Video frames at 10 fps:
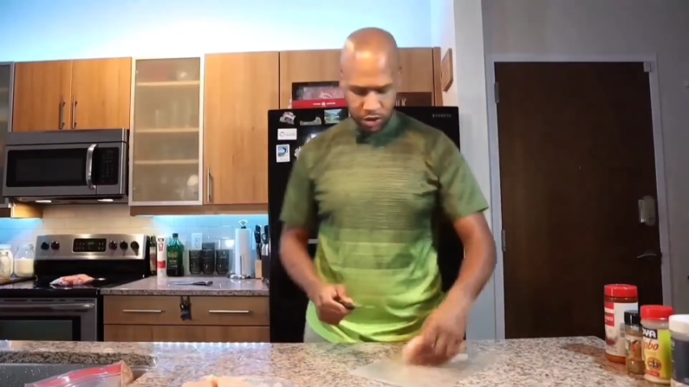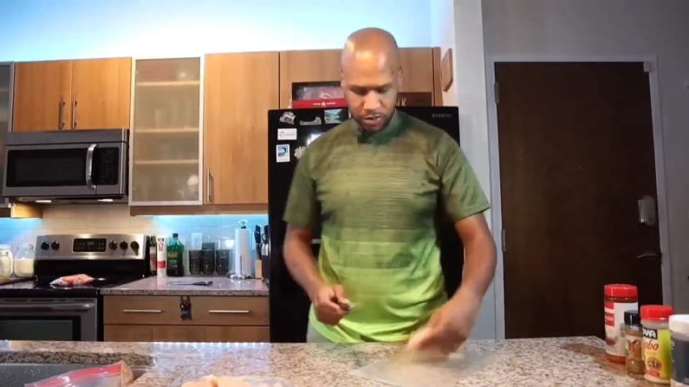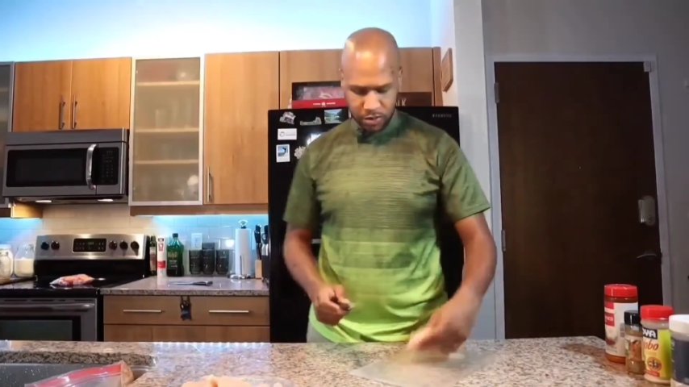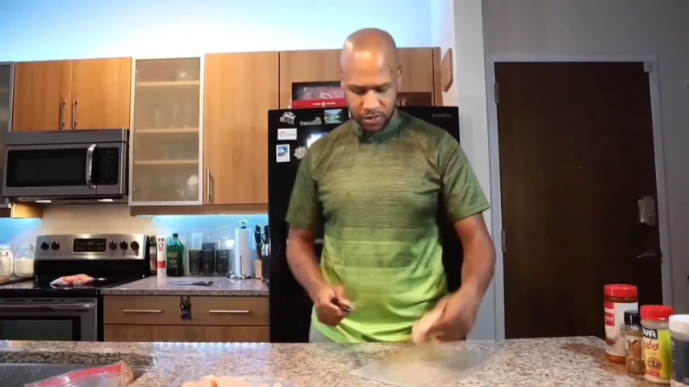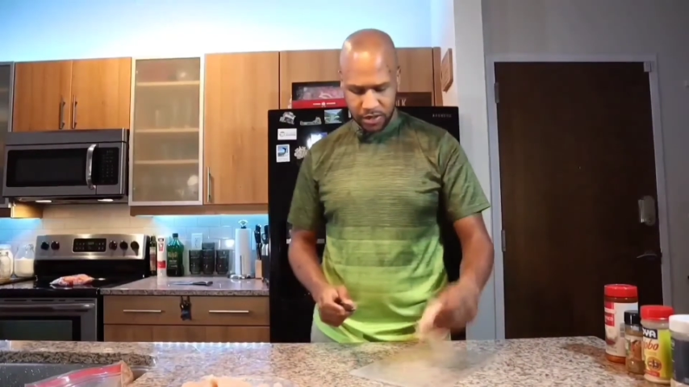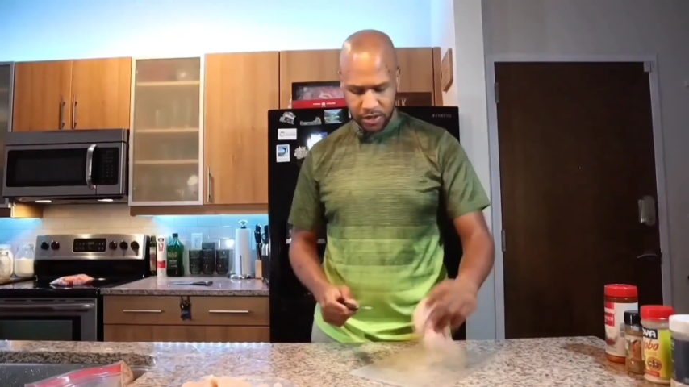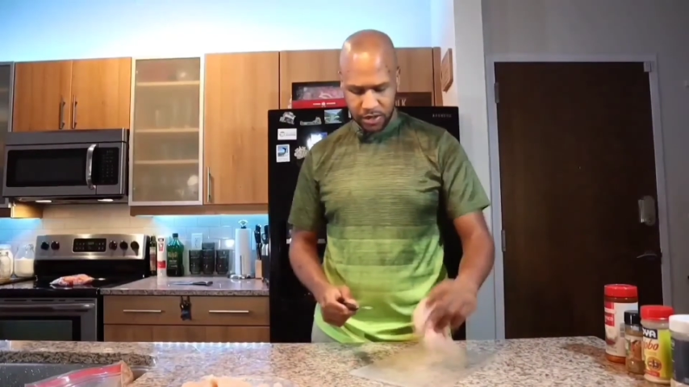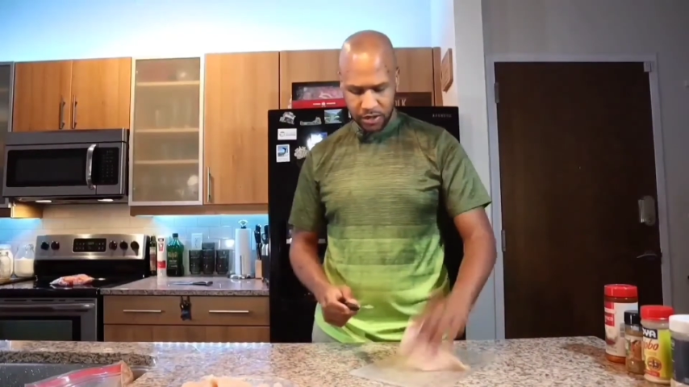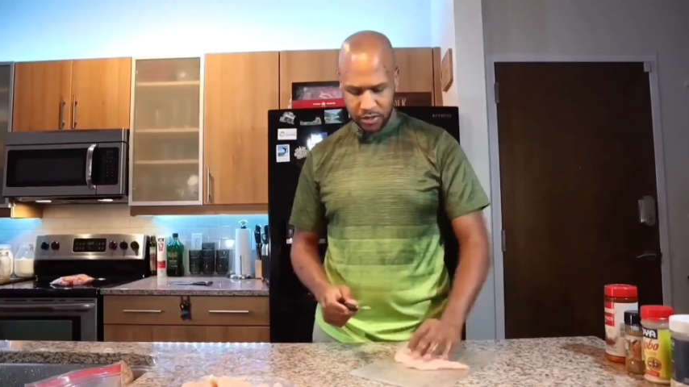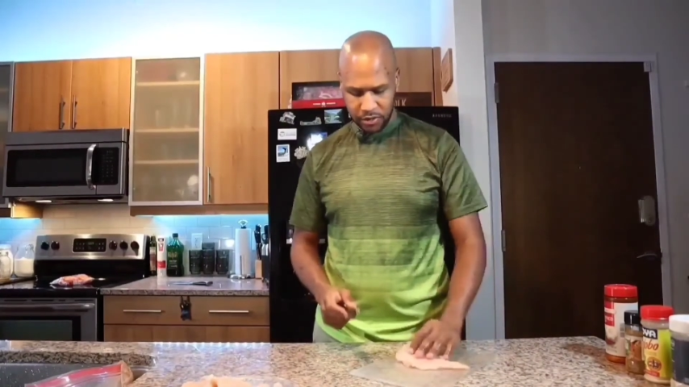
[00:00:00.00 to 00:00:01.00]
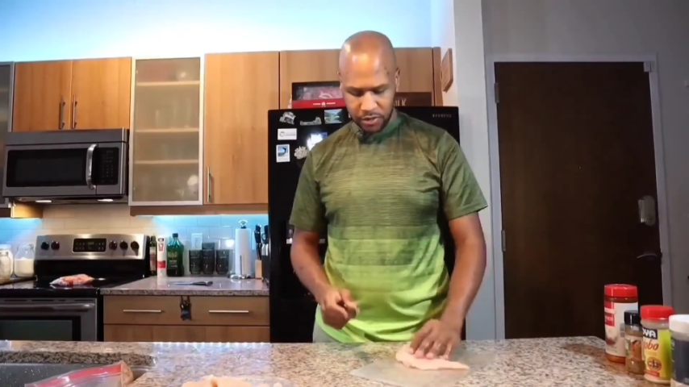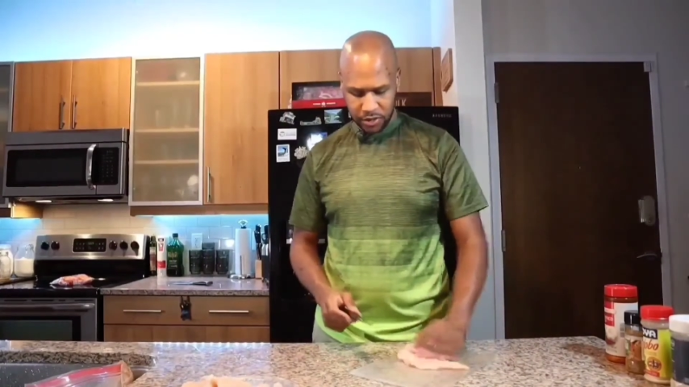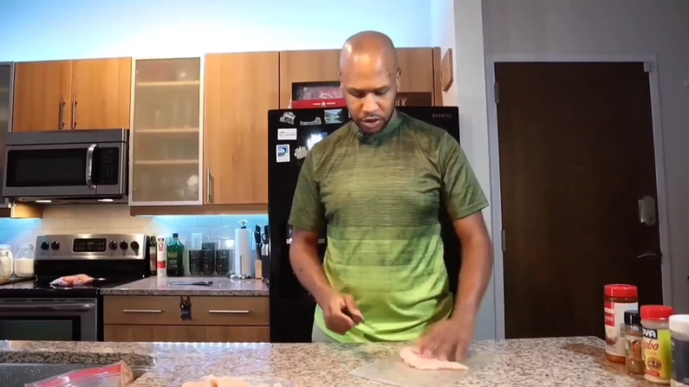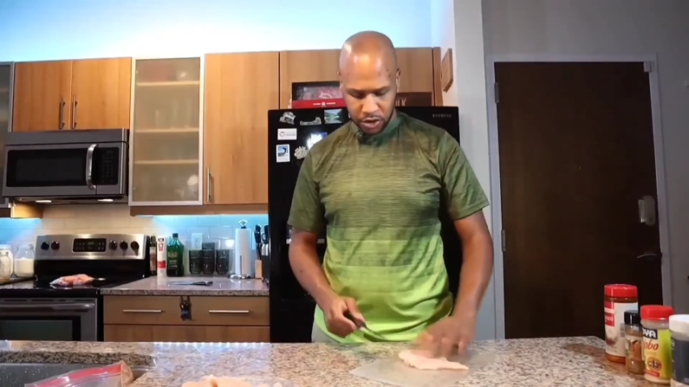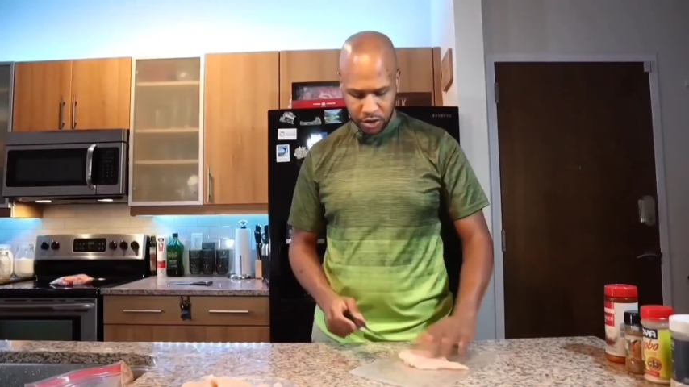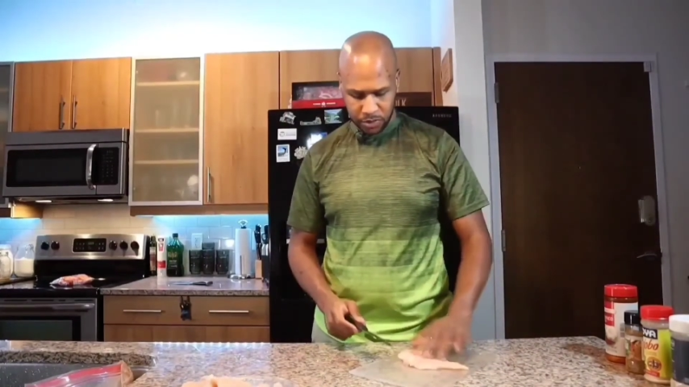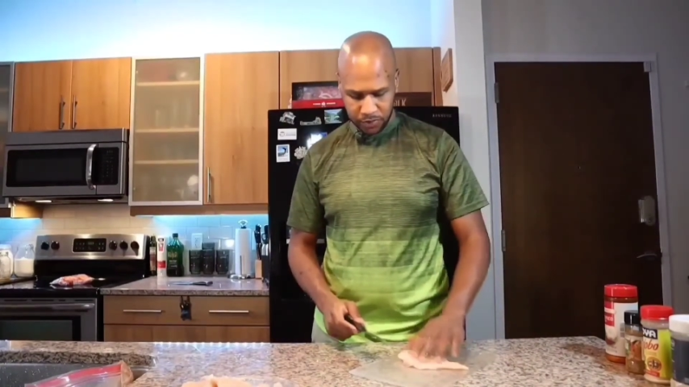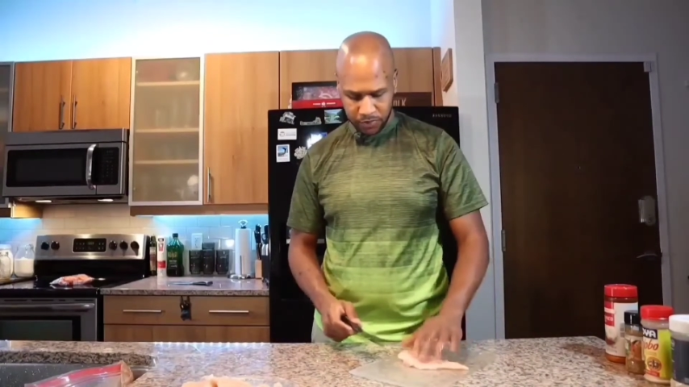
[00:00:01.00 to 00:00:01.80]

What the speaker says: sharp, but it's not 100% sharp.